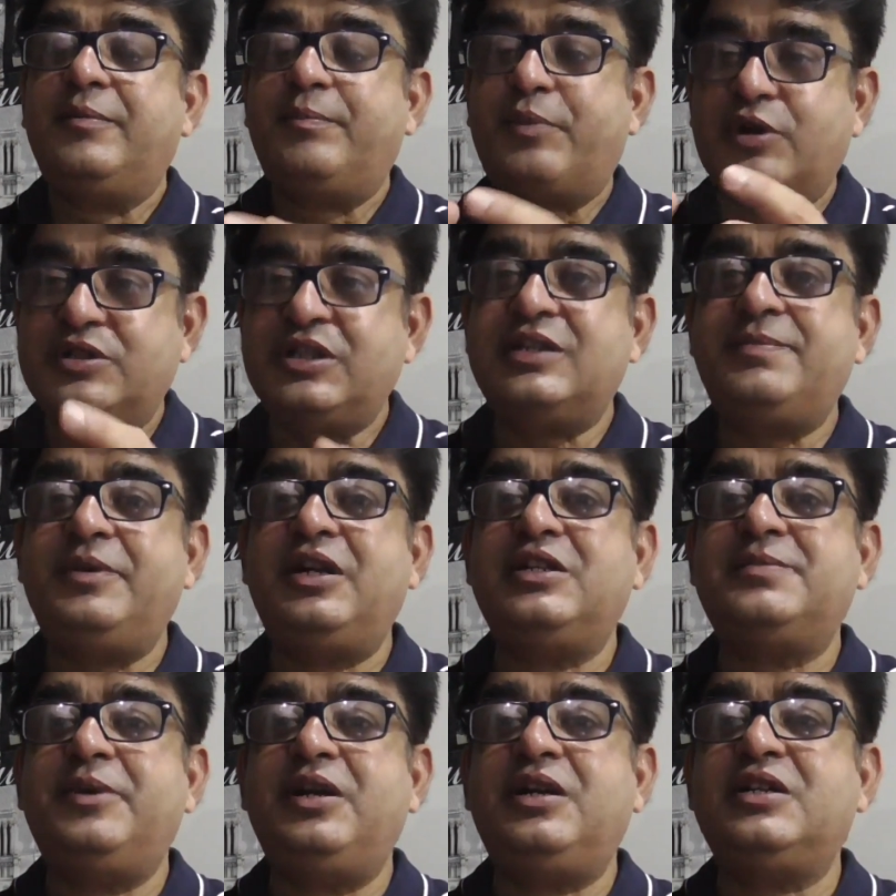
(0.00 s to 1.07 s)
project
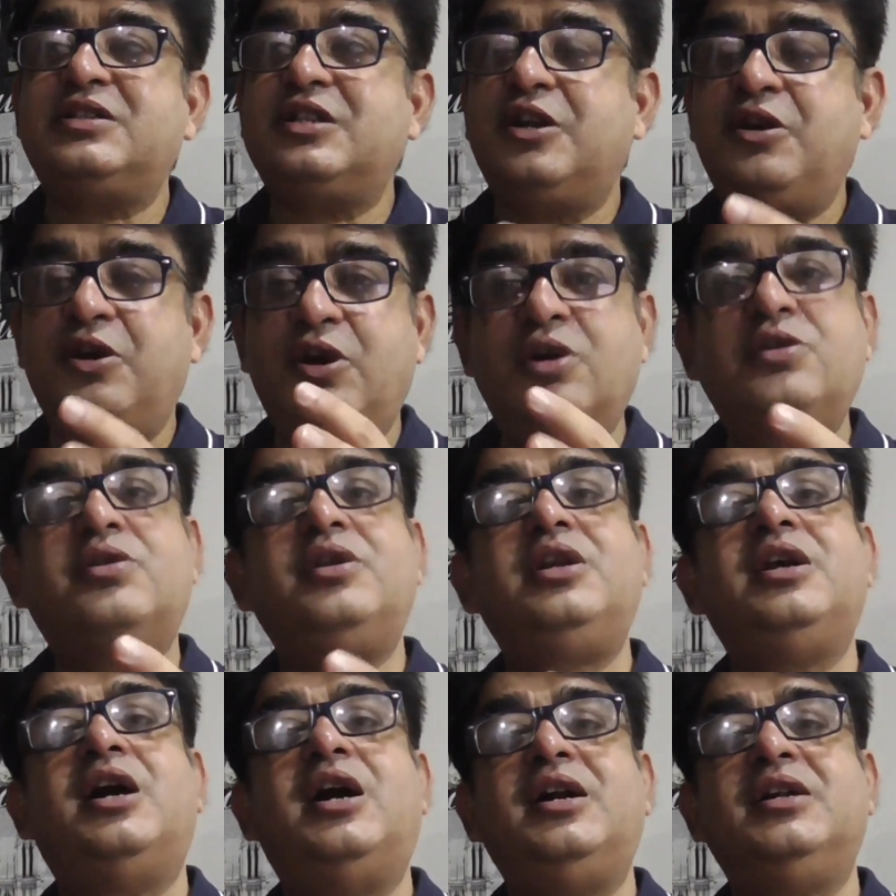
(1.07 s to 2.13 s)
management is not only
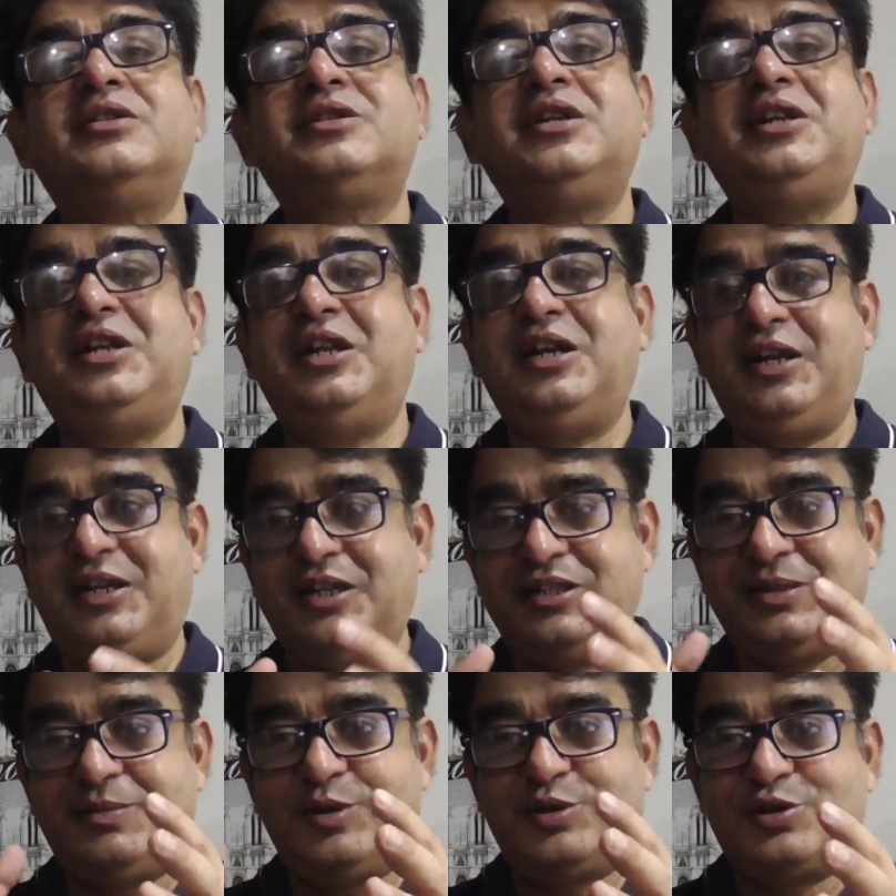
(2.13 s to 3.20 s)
hard skill, it is
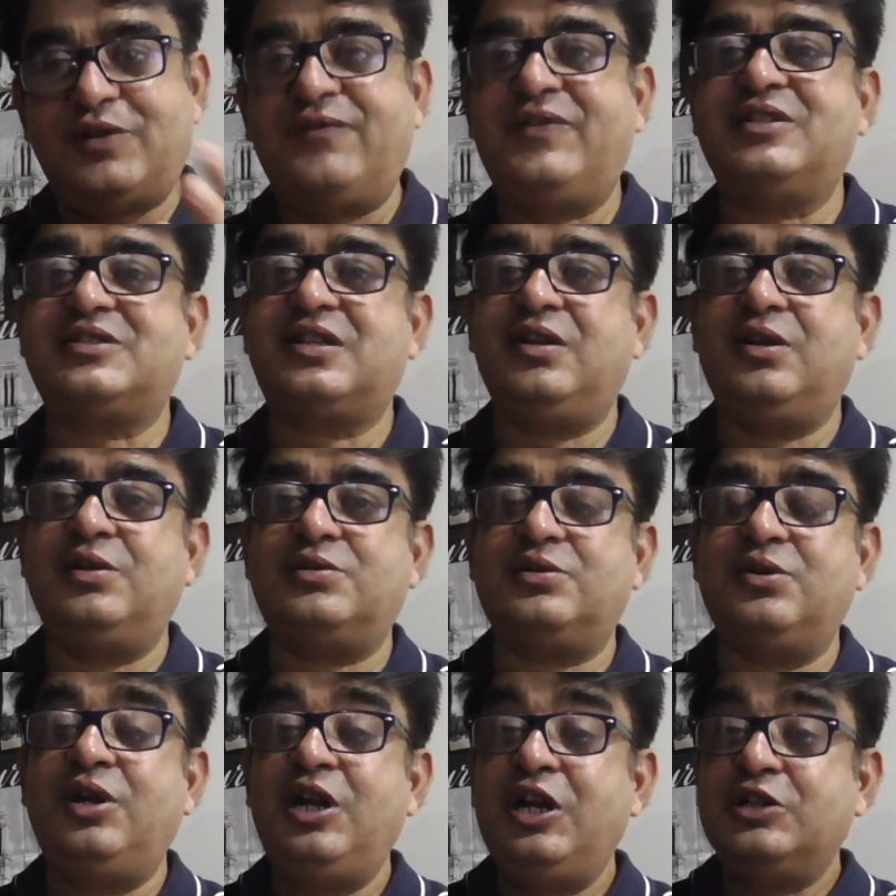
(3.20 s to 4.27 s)
about soft skill
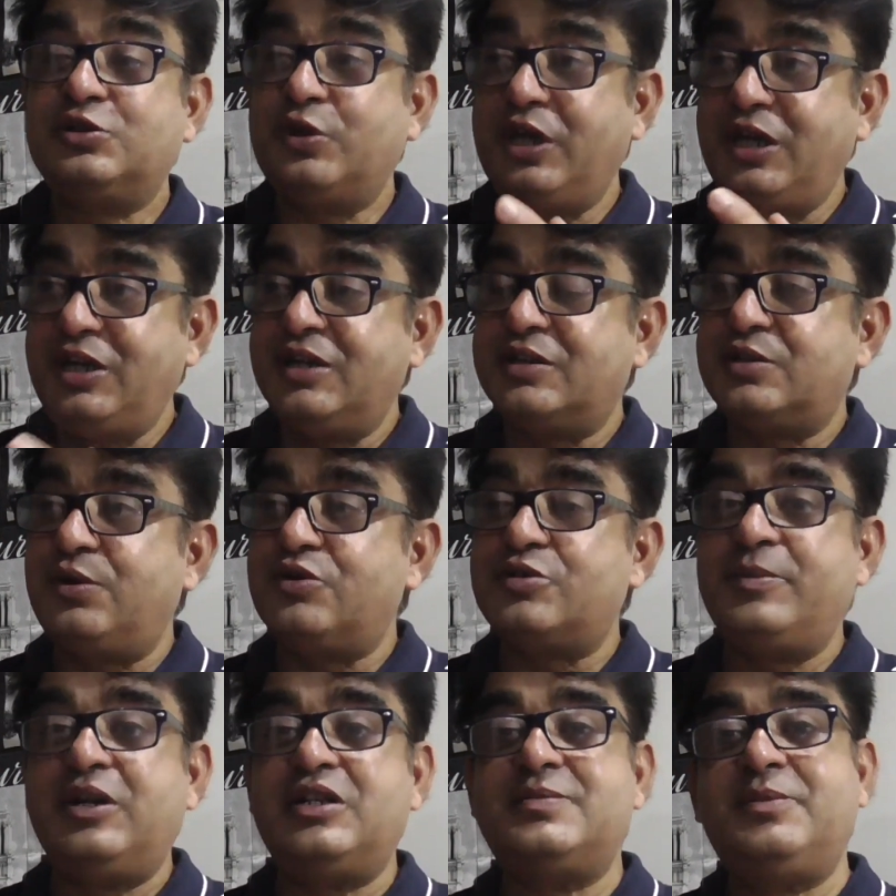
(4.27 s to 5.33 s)
also. So in resource
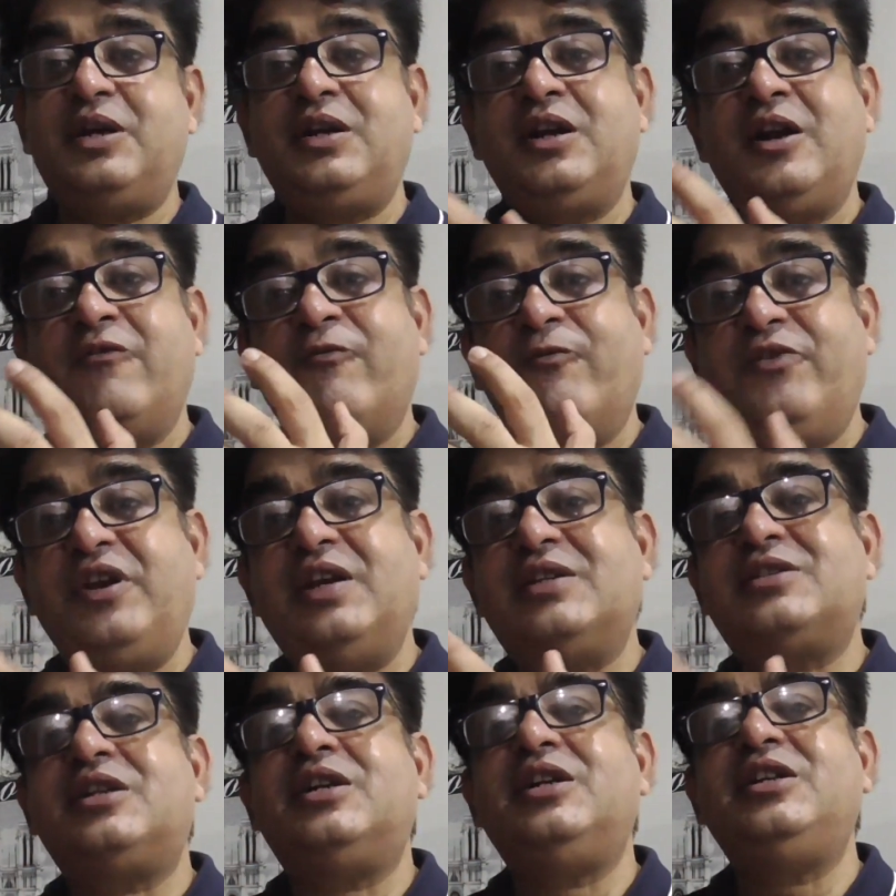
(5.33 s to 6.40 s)
management, we
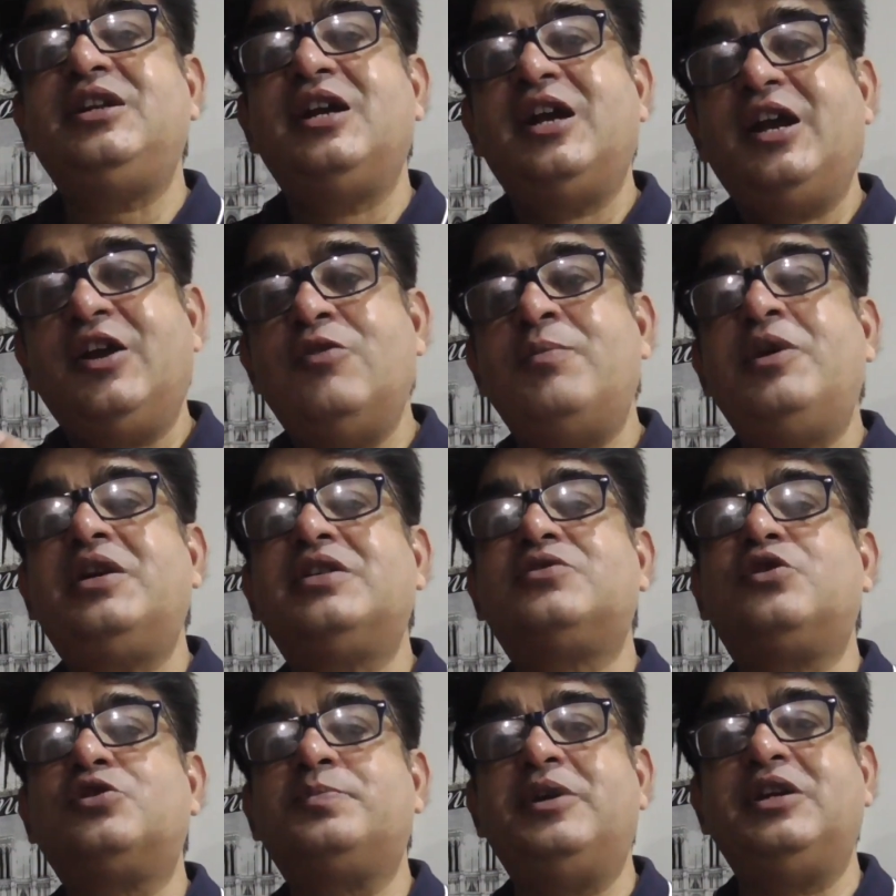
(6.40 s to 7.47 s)
study human
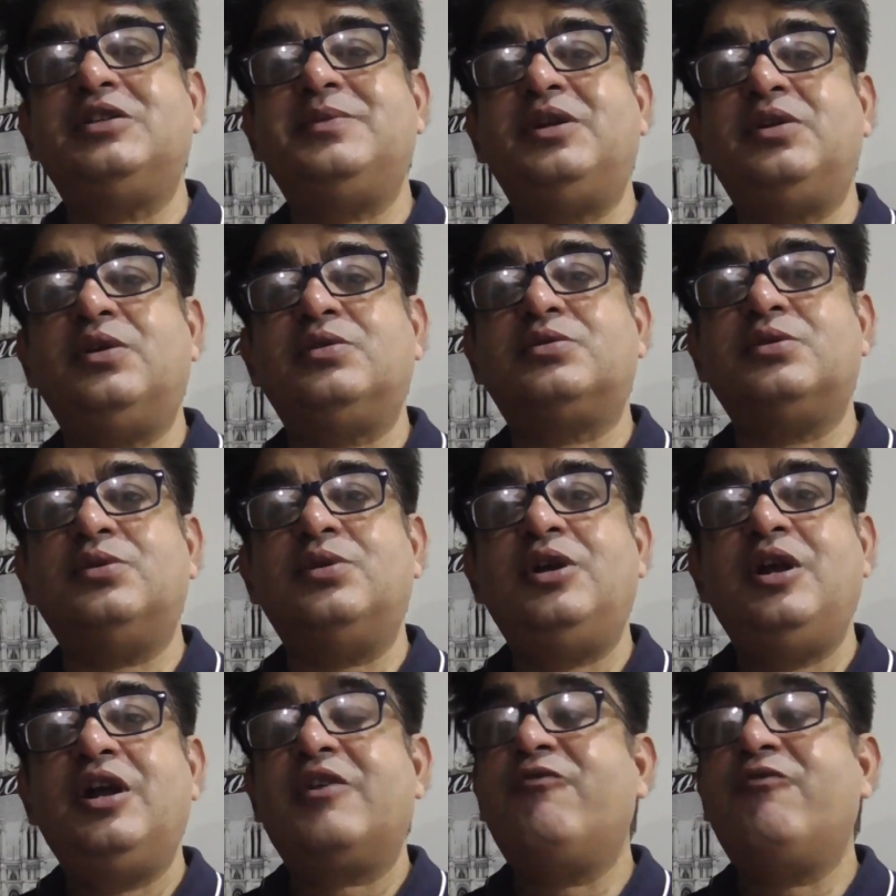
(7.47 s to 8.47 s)
resource management also.